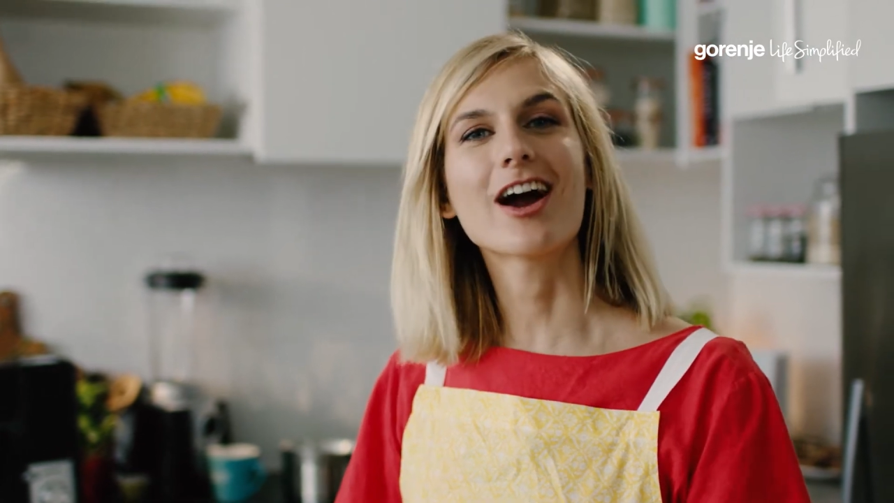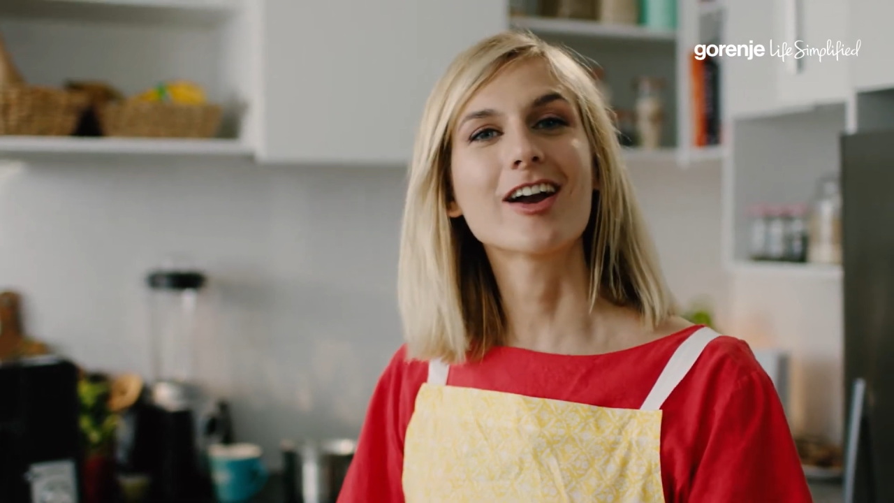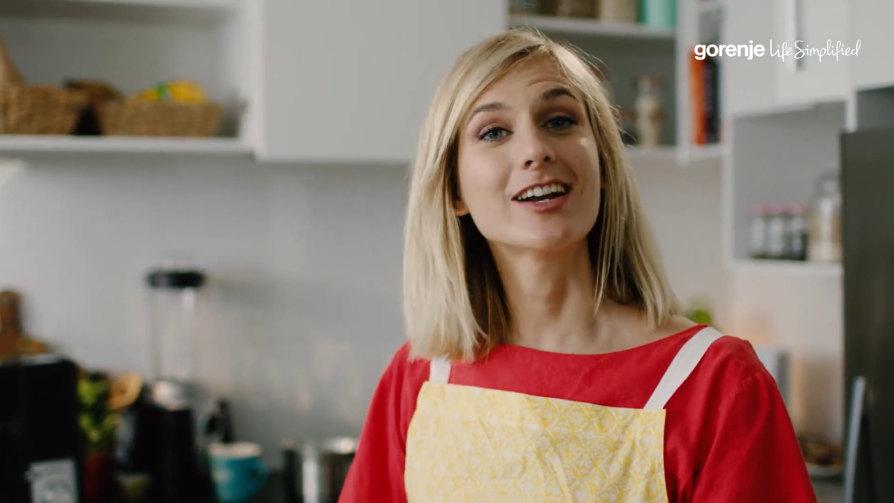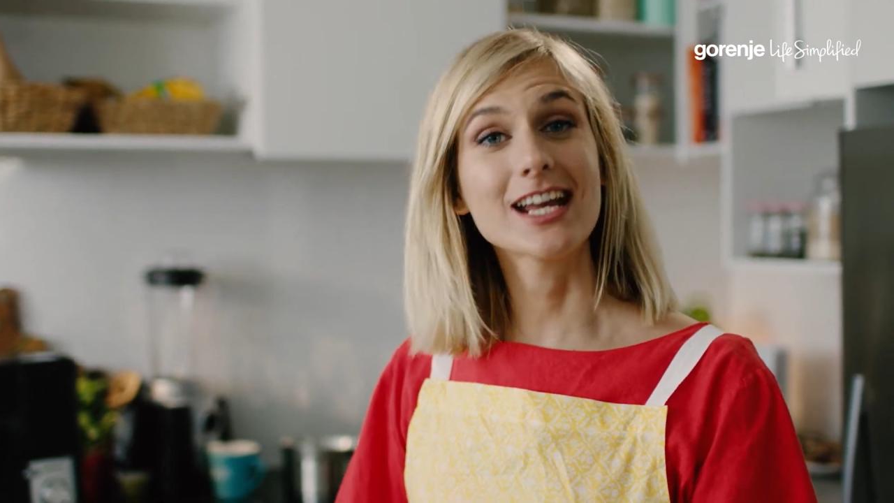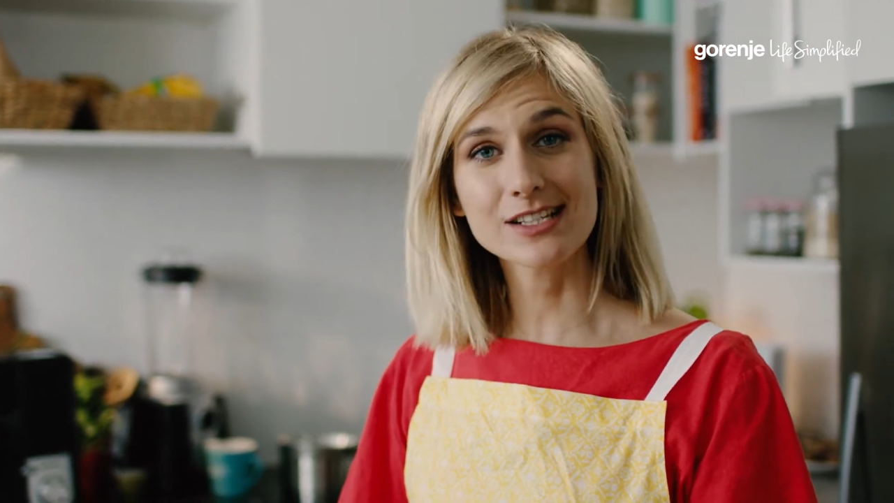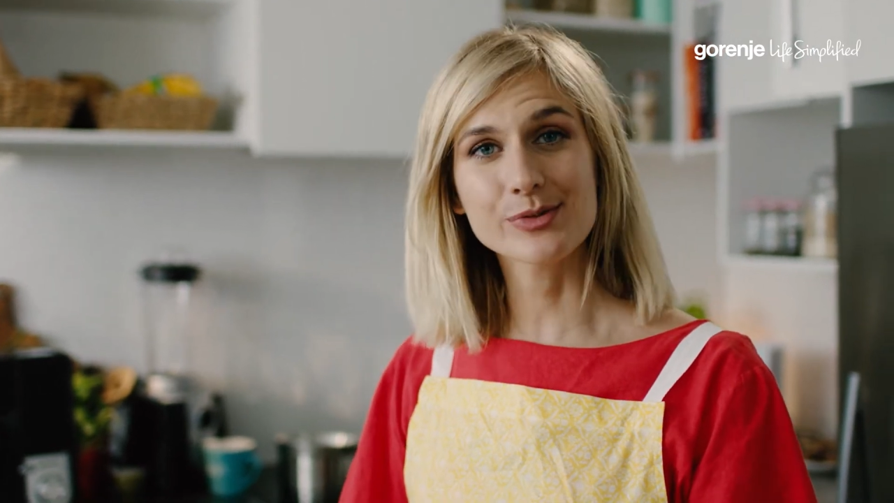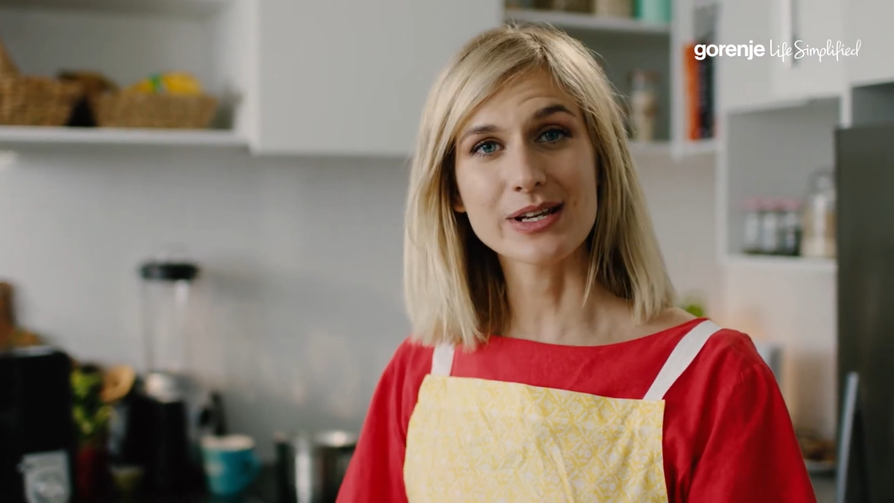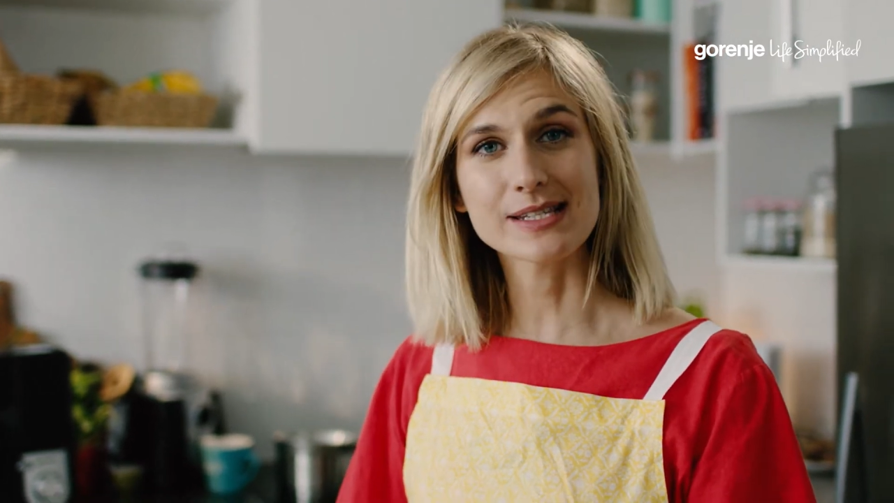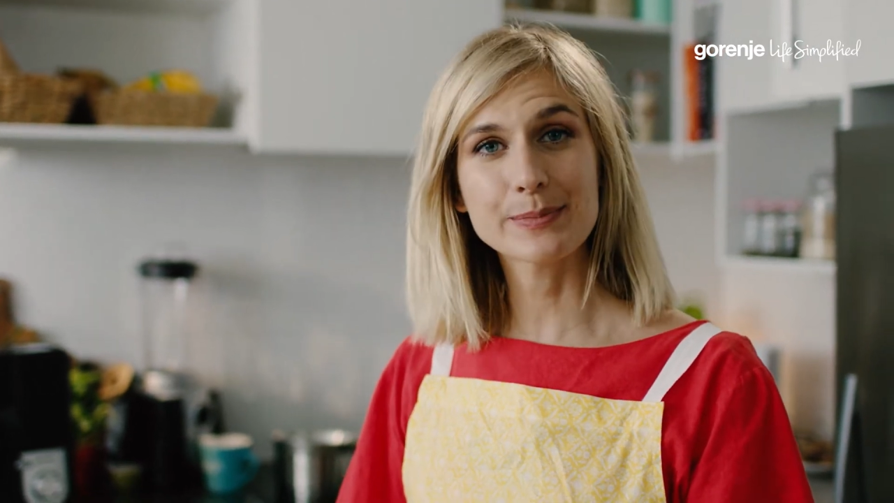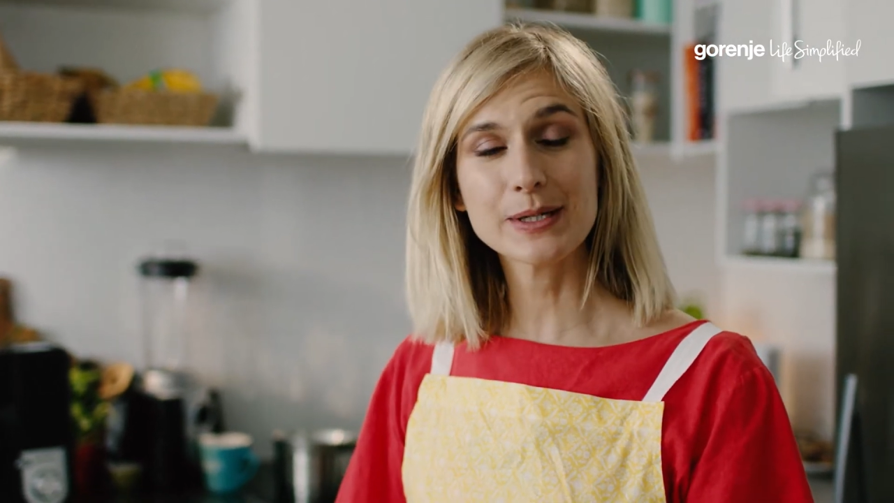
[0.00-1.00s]
our next
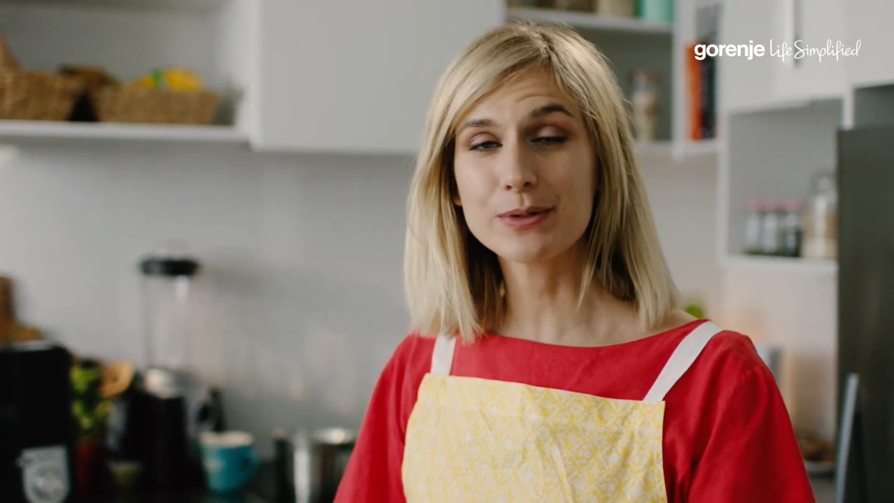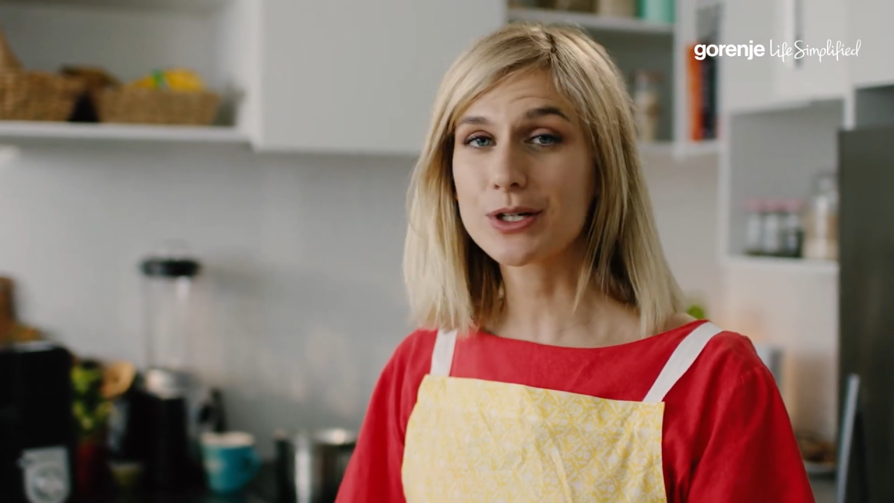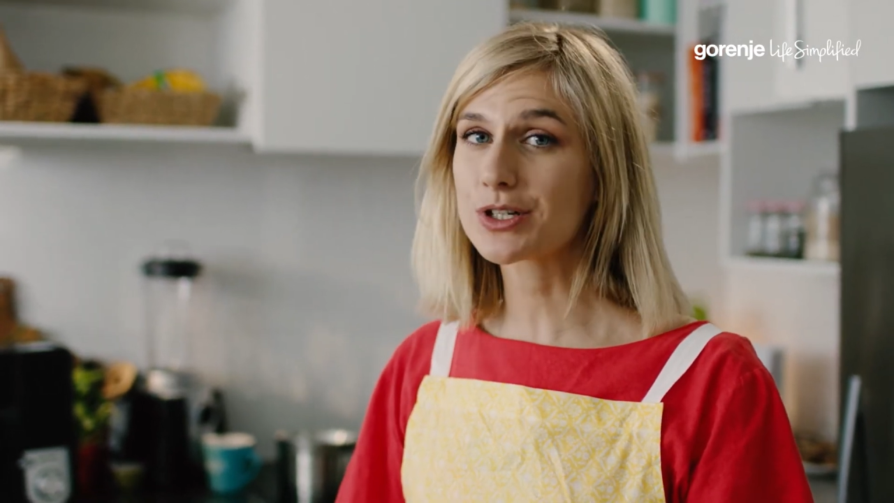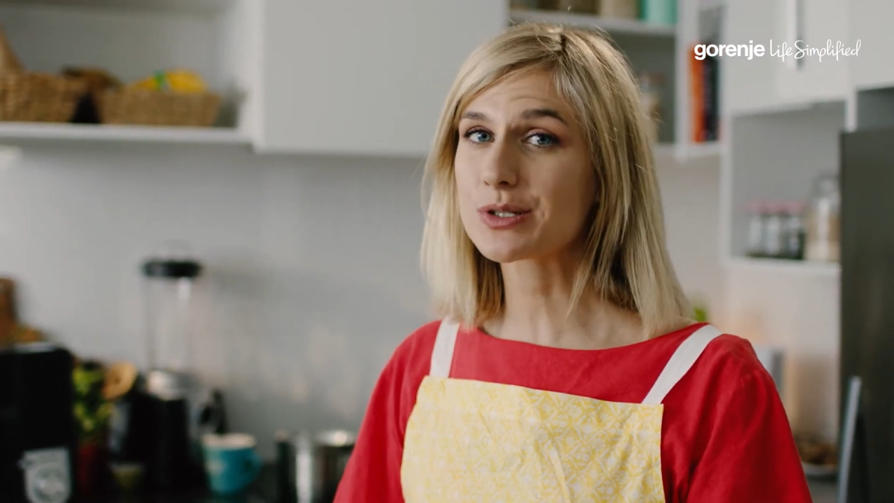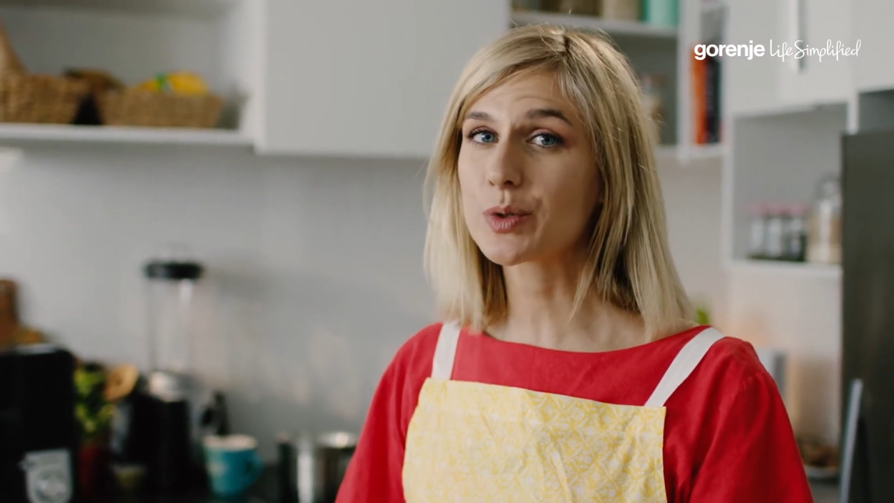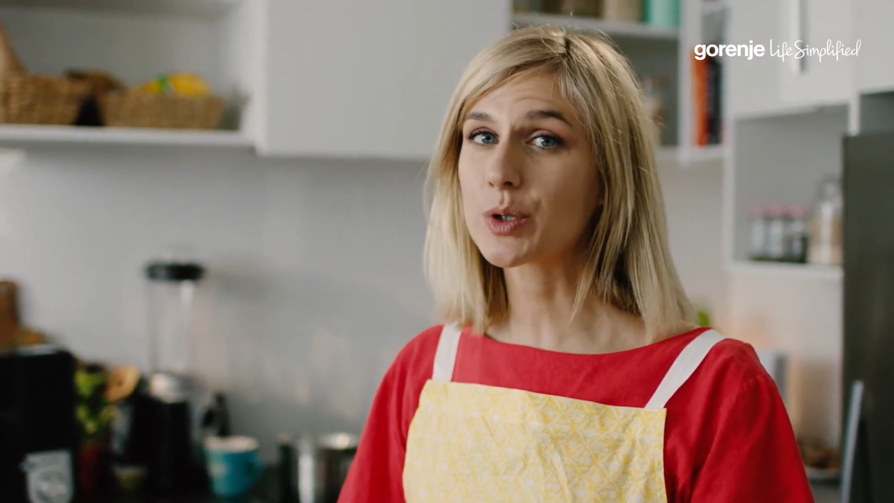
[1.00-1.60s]
recipe because